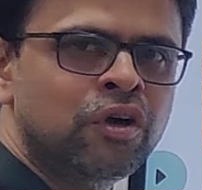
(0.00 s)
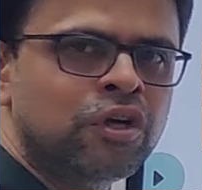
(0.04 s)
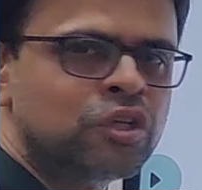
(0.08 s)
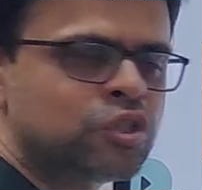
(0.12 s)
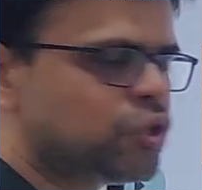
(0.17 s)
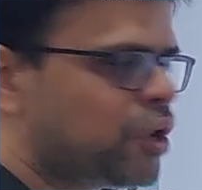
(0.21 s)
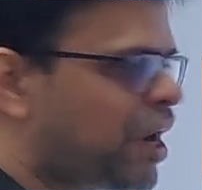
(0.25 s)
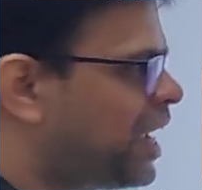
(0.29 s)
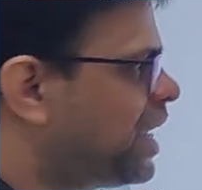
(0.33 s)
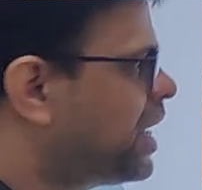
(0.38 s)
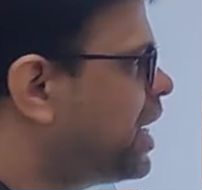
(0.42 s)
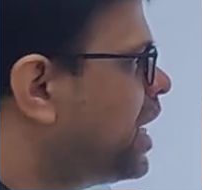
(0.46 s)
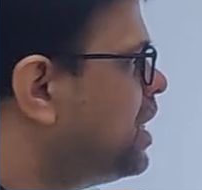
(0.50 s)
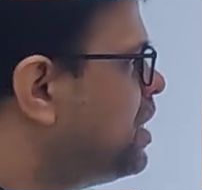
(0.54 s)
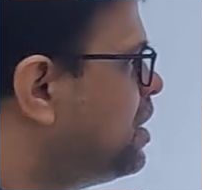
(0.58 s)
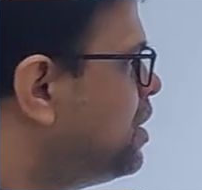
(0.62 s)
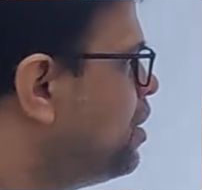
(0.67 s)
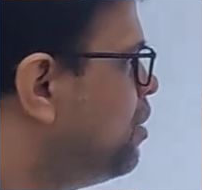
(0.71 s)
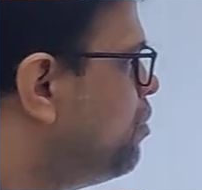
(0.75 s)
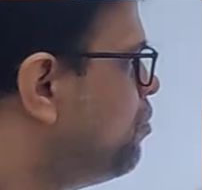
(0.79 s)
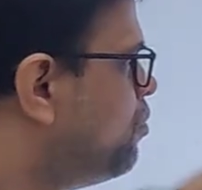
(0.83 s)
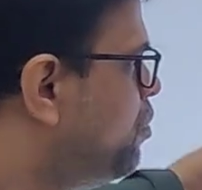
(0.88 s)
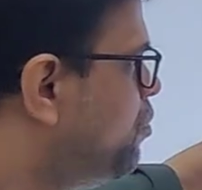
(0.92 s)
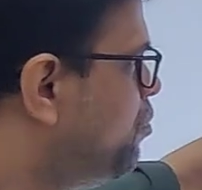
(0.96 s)
So I can,
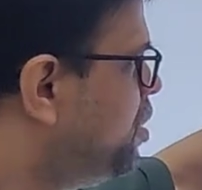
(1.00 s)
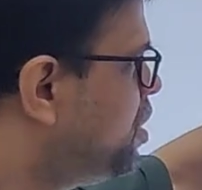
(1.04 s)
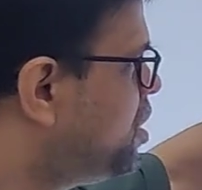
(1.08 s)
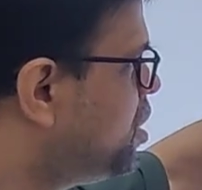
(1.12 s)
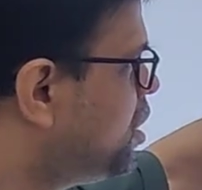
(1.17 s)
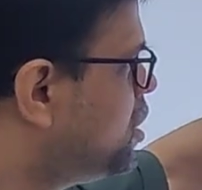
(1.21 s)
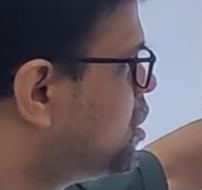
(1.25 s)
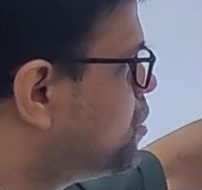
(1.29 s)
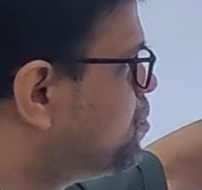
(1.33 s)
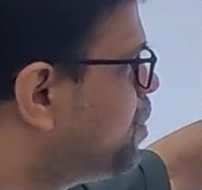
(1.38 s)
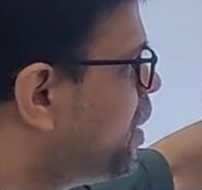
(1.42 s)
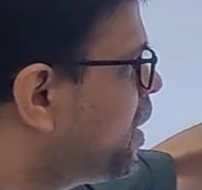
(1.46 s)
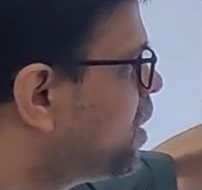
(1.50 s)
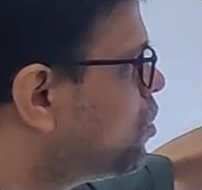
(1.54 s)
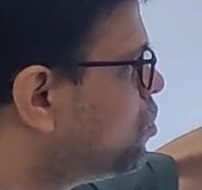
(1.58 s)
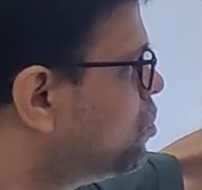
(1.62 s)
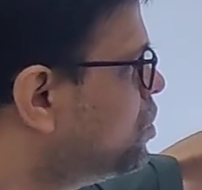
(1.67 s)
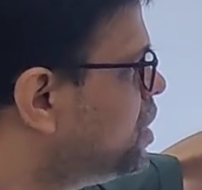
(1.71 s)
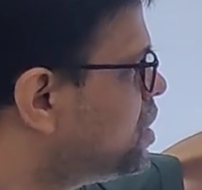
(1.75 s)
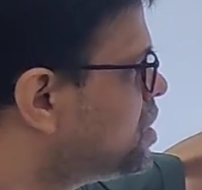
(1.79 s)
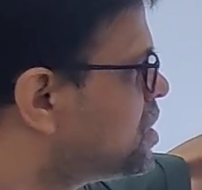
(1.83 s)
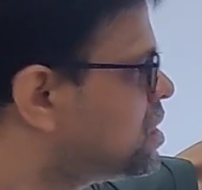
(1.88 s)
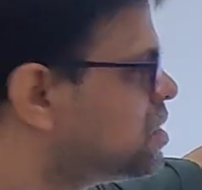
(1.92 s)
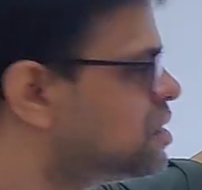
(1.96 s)
with respect to
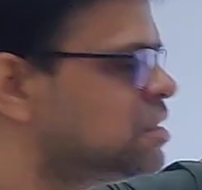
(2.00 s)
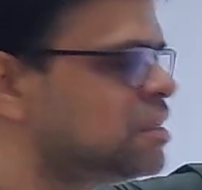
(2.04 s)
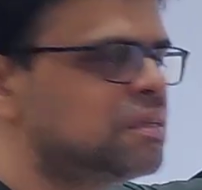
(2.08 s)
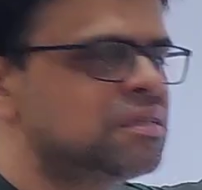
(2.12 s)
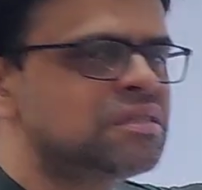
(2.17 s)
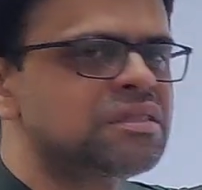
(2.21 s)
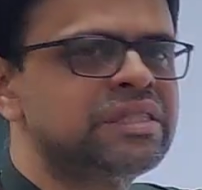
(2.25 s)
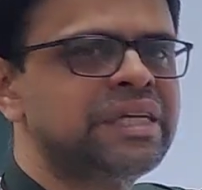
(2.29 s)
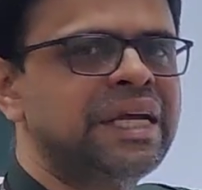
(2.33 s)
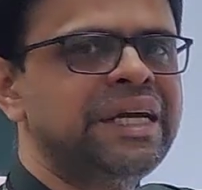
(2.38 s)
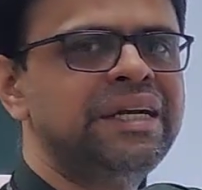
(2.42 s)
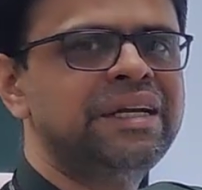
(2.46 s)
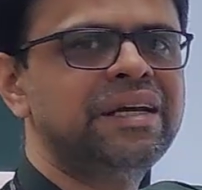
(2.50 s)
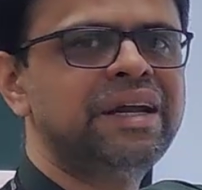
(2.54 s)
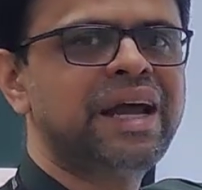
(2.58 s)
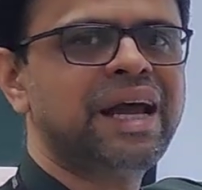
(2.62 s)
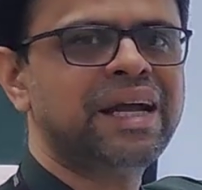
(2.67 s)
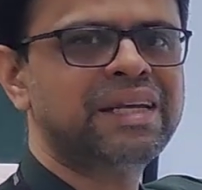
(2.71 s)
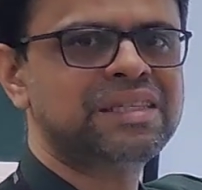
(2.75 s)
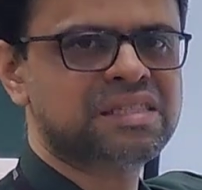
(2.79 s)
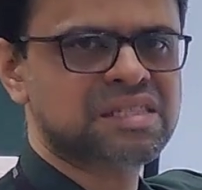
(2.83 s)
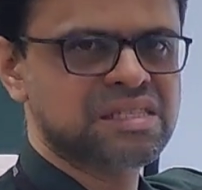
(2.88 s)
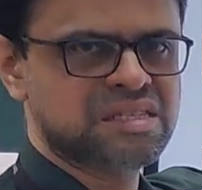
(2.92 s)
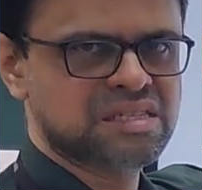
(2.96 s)
this center
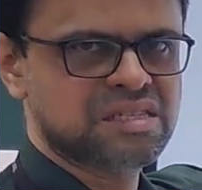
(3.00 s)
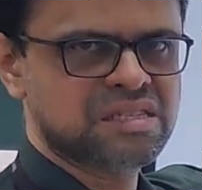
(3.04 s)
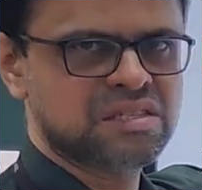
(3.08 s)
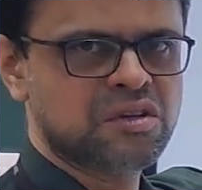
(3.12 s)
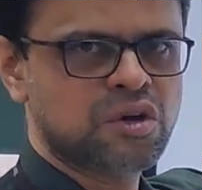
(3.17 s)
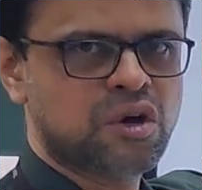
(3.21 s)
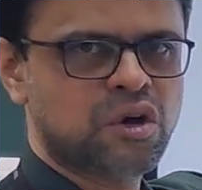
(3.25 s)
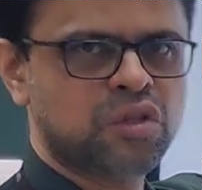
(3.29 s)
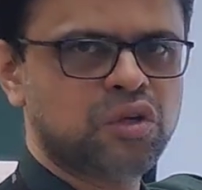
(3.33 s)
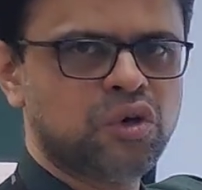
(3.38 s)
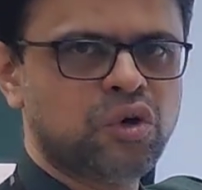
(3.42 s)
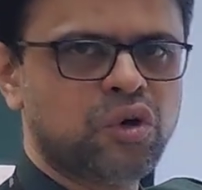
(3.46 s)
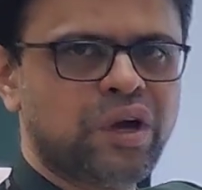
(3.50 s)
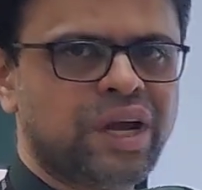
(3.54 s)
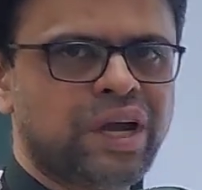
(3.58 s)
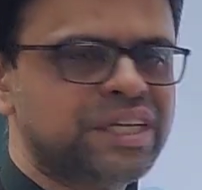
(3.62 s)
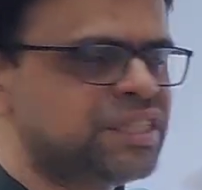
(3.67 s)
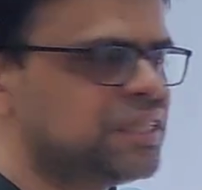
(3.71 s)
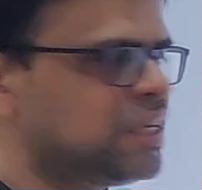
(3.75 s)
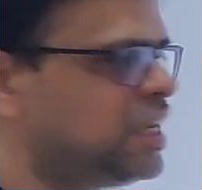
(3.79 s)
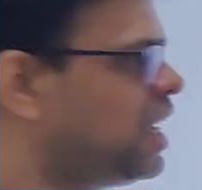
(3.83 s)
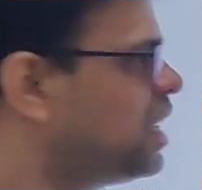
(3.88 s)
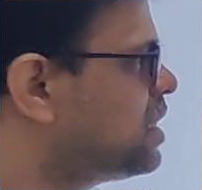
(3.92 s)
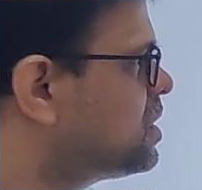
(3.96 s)
axis or the
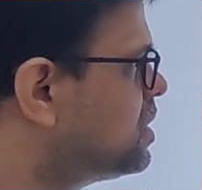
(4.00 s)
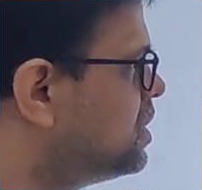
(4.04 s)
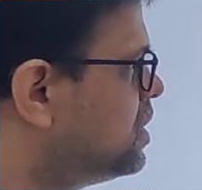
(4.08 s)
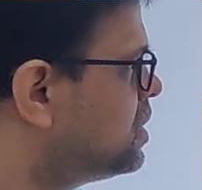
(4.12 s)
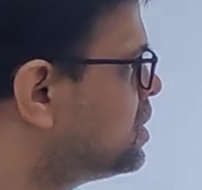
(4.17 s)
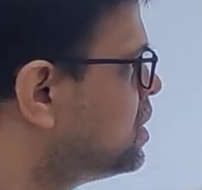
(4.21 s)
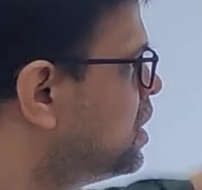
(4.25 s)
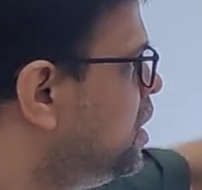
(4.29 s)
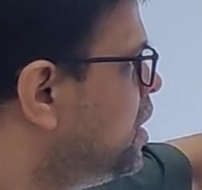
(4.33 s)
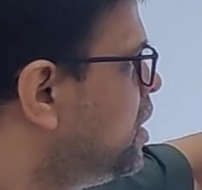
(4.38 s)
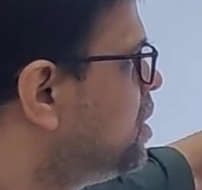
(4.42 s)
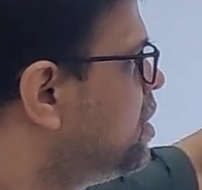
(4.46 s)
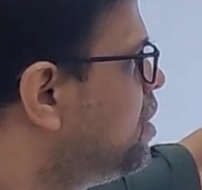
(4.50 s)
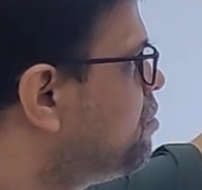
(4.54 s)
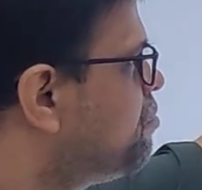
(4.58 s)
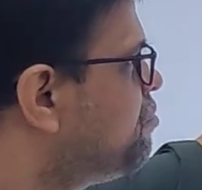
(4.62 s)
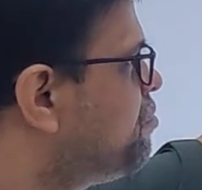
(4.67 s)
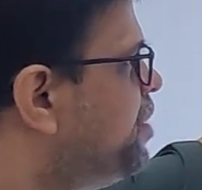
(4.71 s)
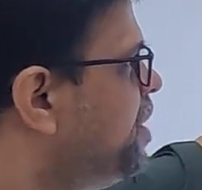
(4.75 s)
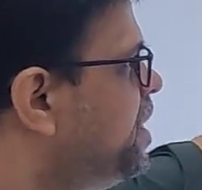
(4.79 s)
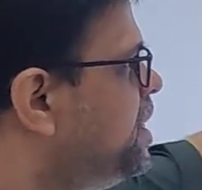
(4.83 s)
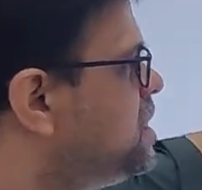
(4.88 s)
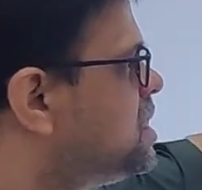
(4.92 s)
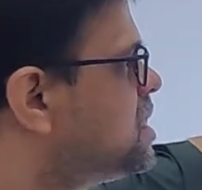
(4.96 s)
coaxial axis, the
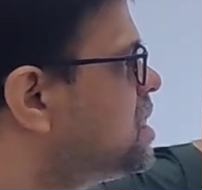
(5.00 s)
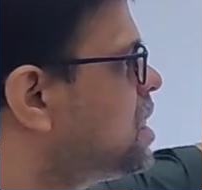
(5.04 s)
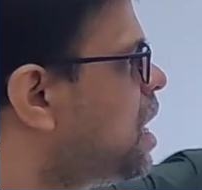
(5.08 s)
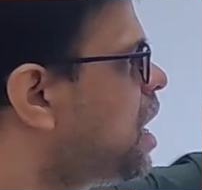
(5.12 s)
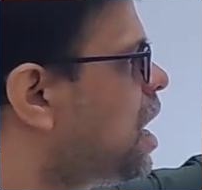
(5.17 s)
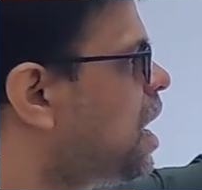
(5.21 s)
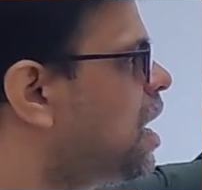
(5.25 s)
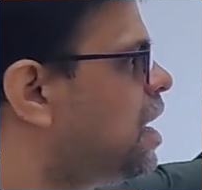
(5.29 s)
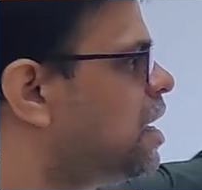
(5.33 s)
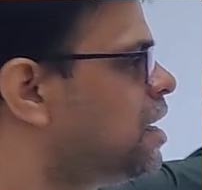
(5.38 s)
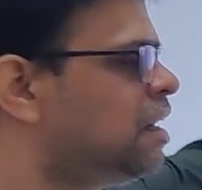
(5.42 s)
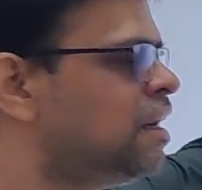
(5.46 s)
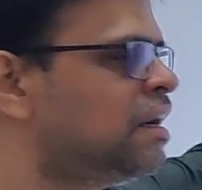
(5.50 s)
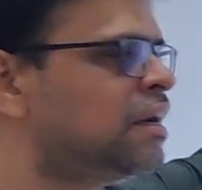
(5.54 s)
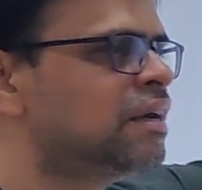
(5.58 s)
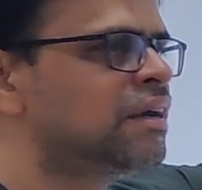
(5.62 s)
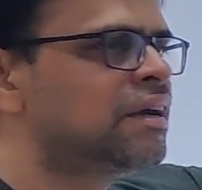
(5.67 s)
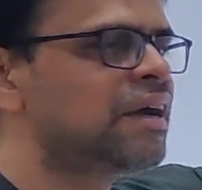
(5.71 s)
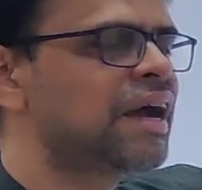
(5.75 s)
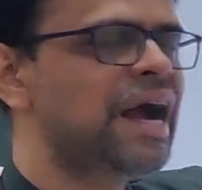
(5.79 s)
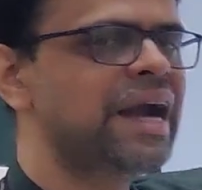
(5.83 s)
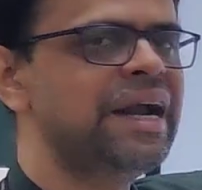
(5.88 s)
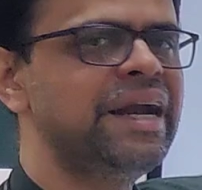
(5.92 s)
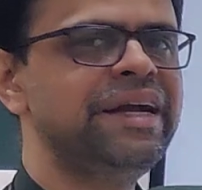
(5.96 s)
fields are
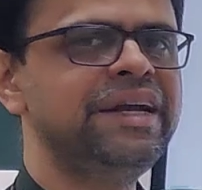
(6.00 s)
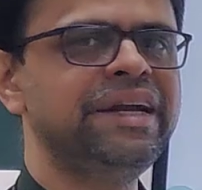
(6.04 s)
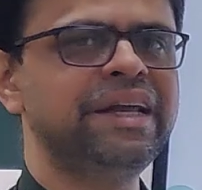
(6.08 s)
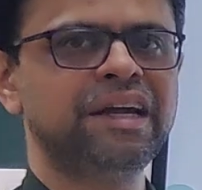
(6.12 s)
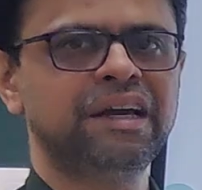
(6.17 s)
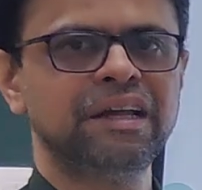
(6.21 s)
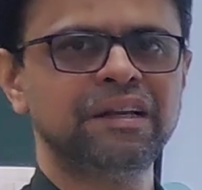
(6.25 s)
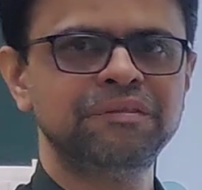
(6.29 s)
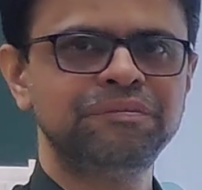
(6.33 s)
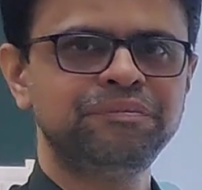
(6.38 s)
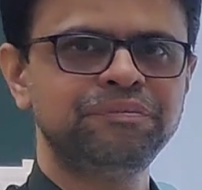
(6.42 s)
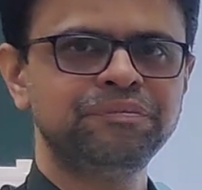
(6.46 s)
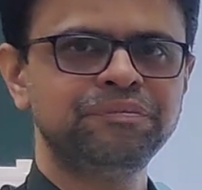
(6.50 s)
identical.